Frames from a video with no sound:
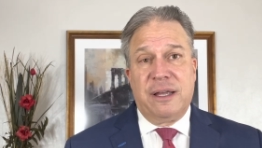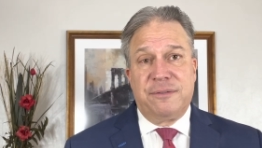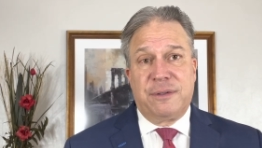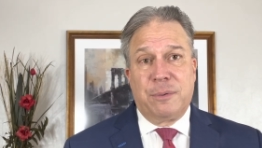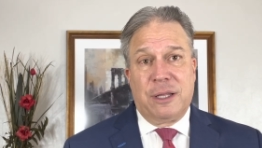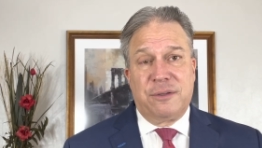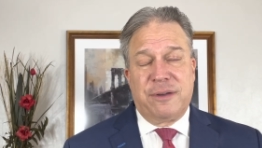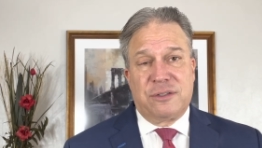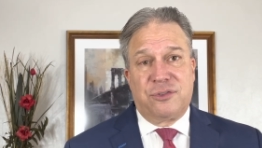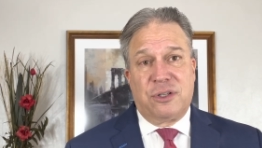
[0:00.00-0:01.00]
the plaintiff
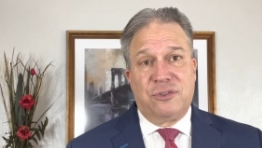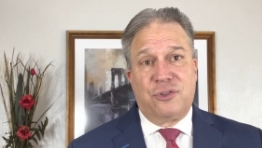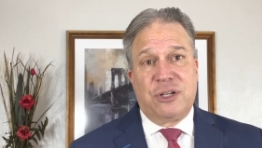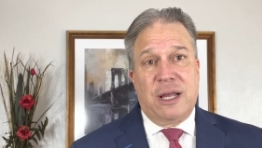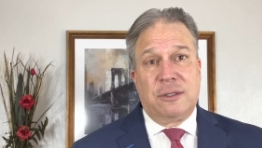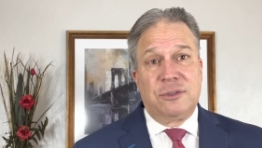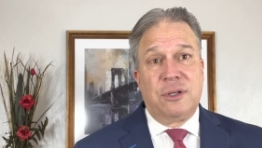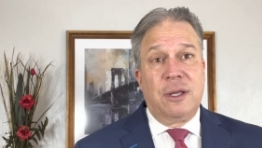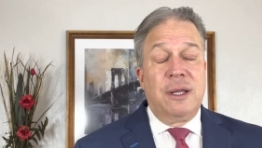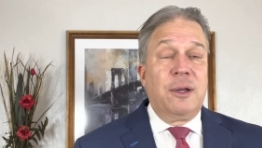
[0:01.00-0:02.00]
exercises a challenge,
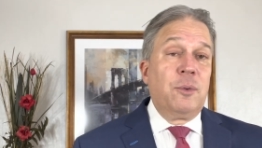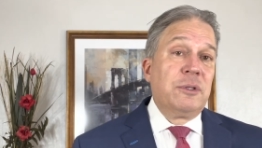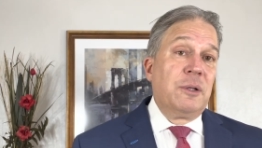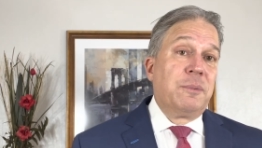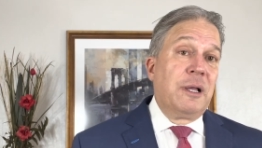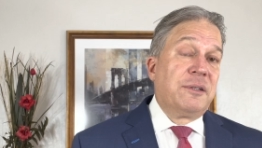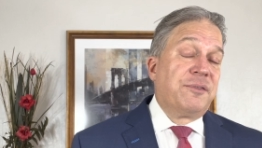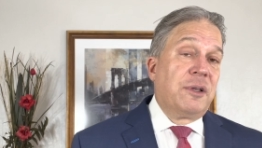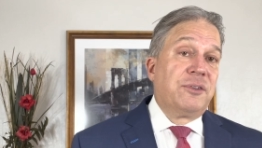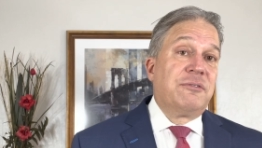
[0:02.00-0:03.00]
whether the plaintiff
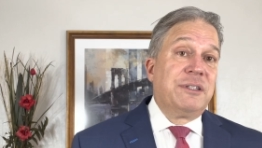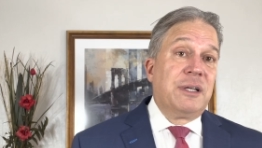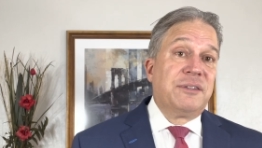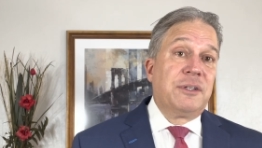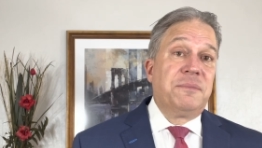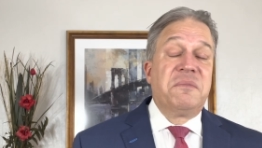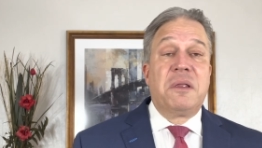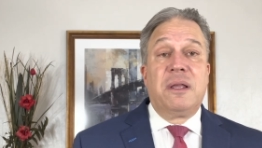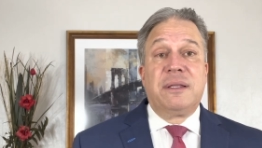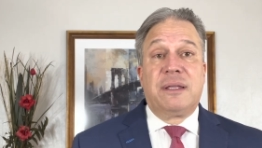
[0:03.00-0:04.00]
does or he doesn't,
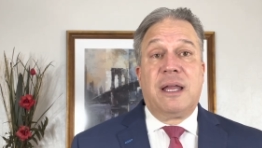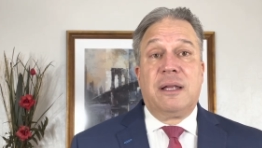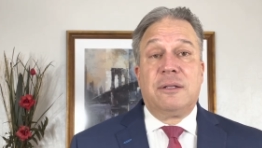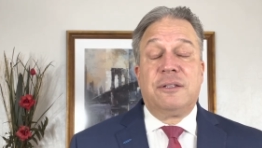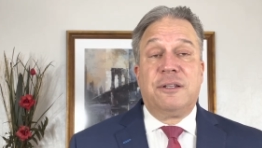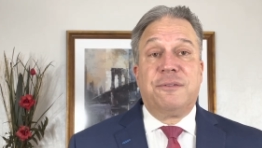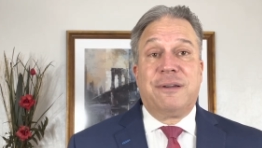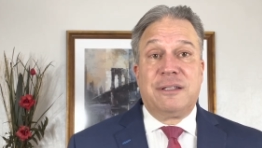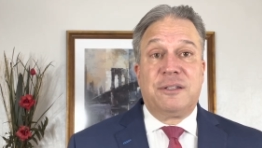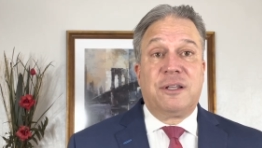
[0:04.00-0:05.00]
that the
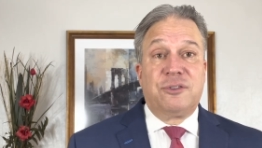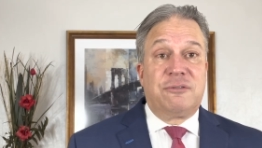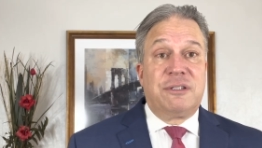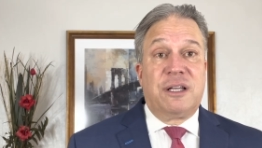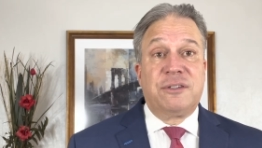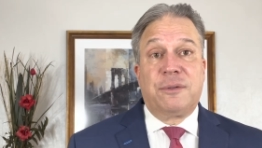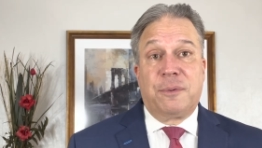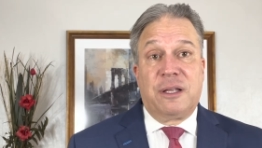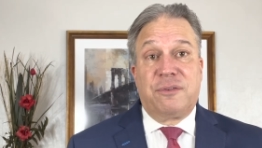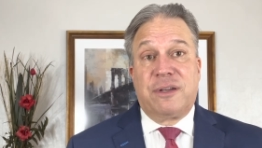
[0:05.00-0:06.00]
defendant does or he doesn't, the
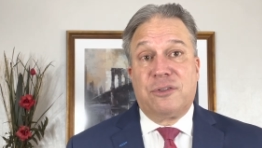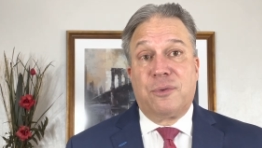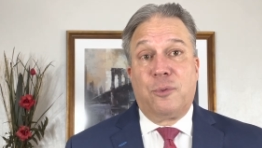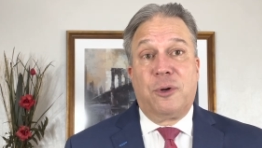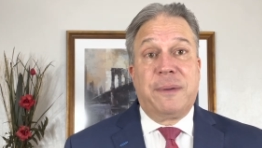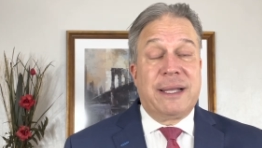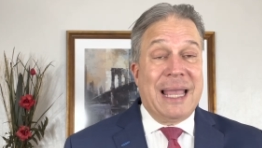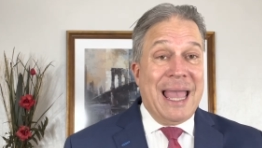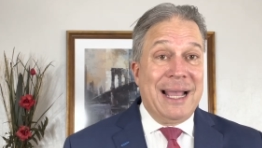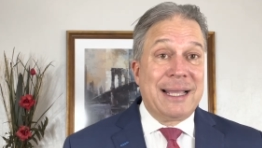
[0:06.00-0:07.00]
plaintiff gets the board back
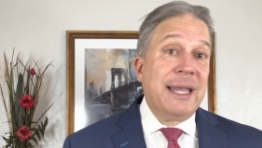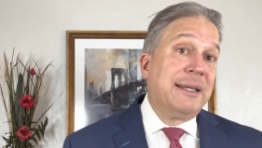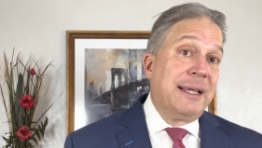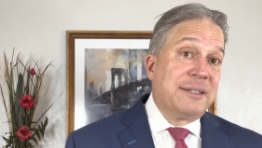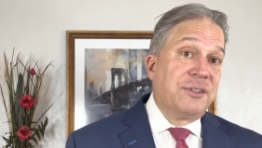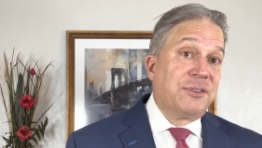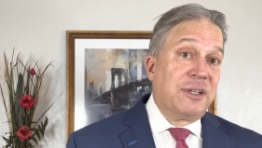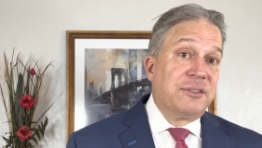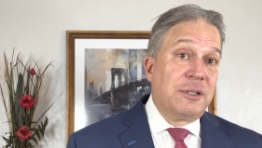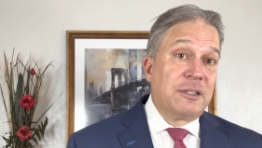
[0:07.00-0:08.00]
and can
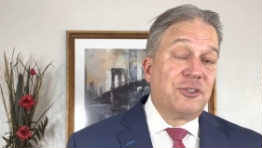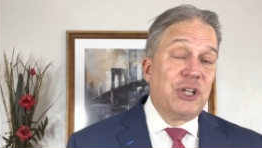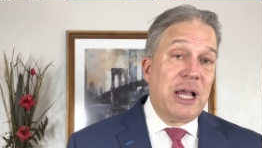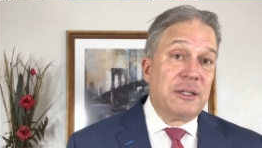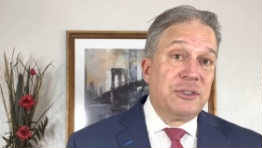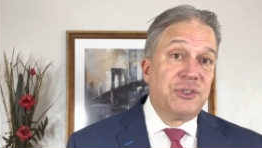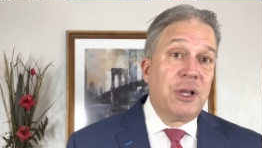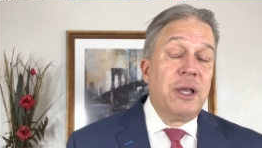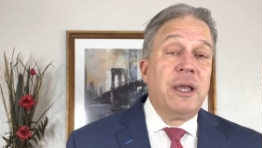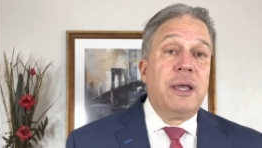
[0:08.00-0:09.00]
exercise another challenge.
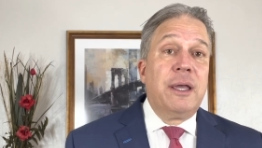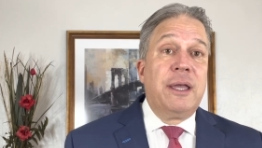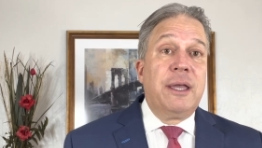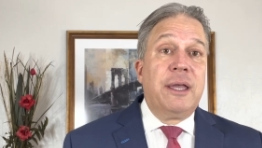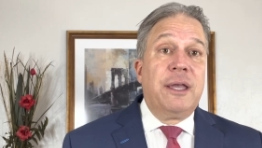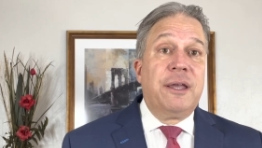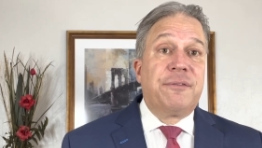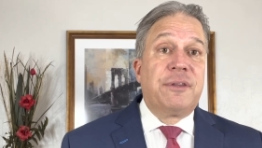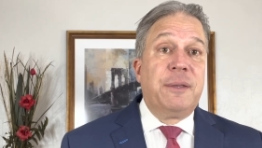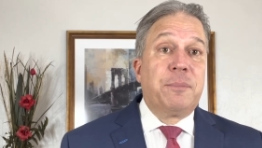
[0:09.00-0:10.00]

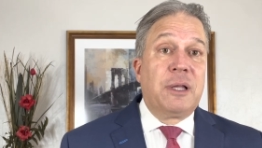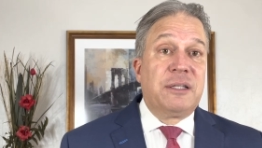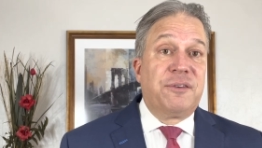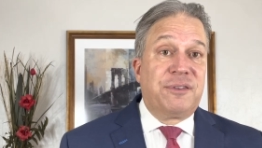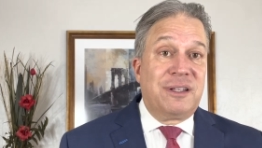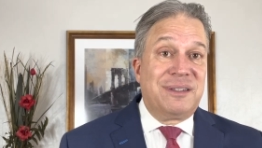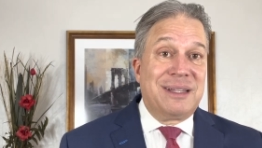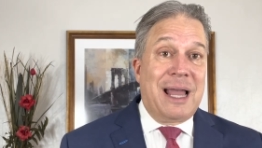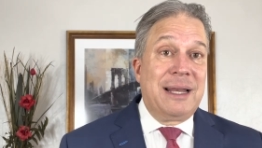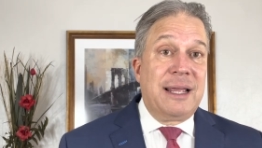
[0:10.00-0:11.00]
If the plaintiff does
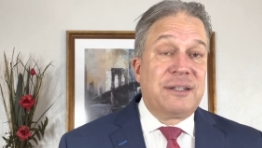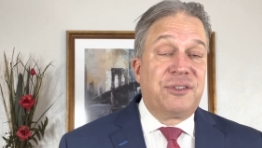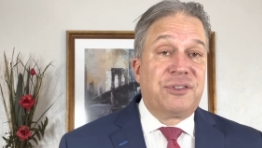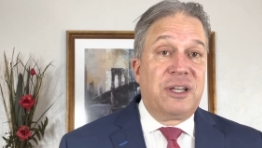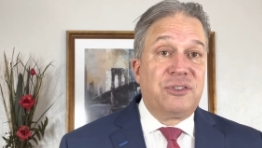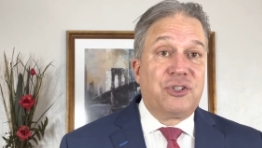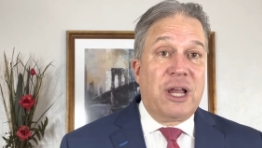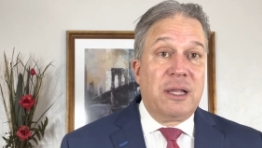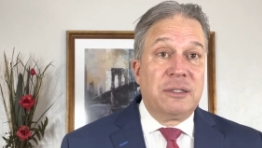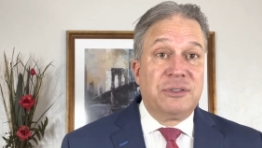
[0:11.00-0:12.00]
not exercise a
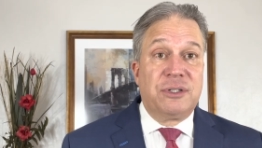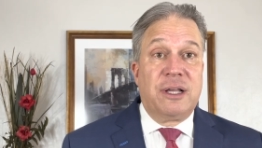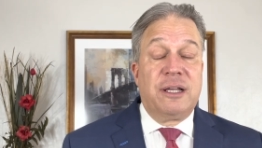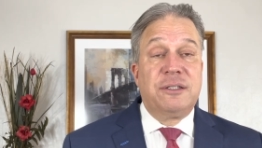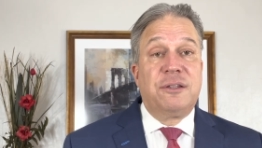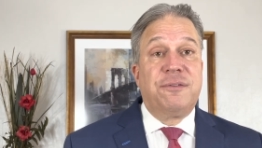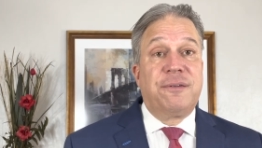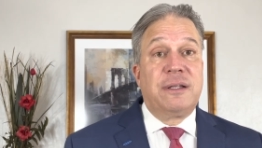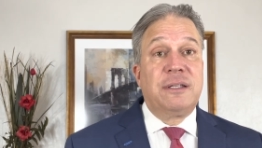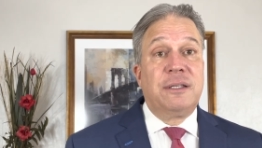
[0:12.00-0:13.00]
challenge and the
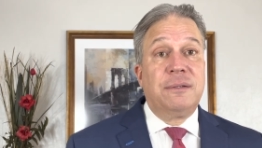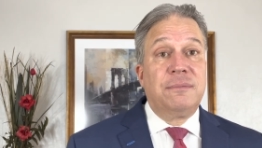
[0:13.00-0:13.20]
defendant